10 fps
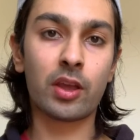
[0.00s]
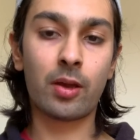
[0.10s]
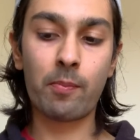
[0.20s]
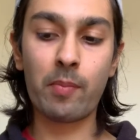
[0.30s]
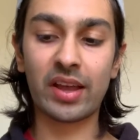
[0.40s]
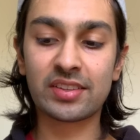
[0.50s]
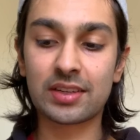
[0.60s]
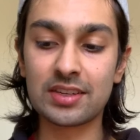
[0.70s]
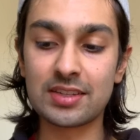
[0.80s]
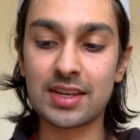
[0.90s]
must
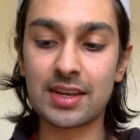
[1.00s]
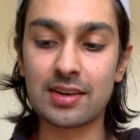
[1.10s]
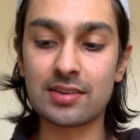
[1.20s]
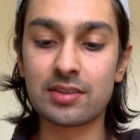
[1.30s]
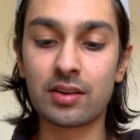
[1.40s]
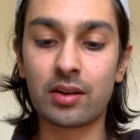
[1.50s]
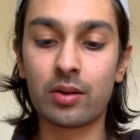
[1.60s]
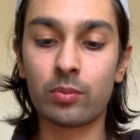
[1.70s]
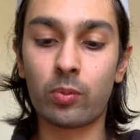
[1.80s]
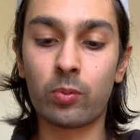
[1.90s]
contend
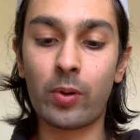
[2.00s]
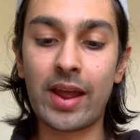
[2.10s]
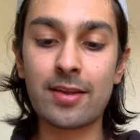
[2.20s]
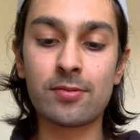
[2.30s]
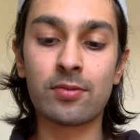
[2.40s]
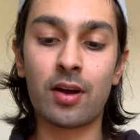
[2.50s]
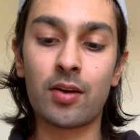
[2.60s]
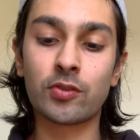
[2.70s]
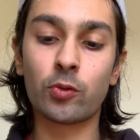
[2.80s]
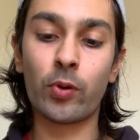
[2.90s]
with wave
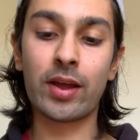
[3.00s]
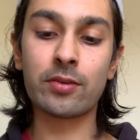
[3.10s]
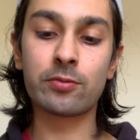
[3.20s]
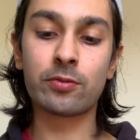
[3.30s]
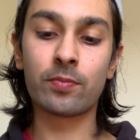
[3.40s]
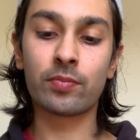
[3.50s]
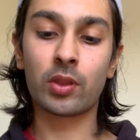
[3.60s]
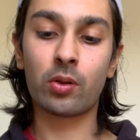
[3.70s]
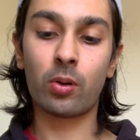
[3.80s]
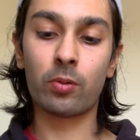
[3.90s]
after wave
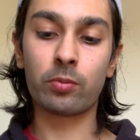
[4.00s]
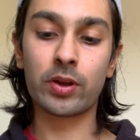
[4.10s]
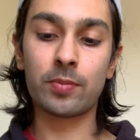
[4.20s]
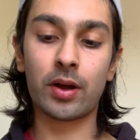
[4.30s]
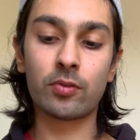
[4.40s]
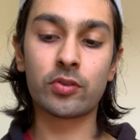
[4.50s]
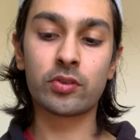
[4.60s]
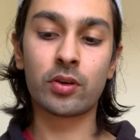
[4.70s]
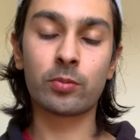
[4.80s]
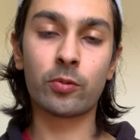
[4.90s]
of rebuffs,
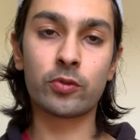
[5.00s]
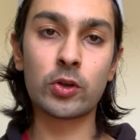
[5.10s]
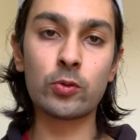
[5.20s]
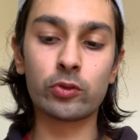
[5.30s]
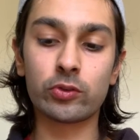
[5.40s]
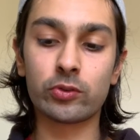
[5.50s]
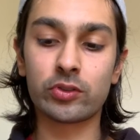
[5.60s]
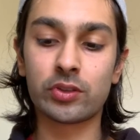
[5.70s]
refusals,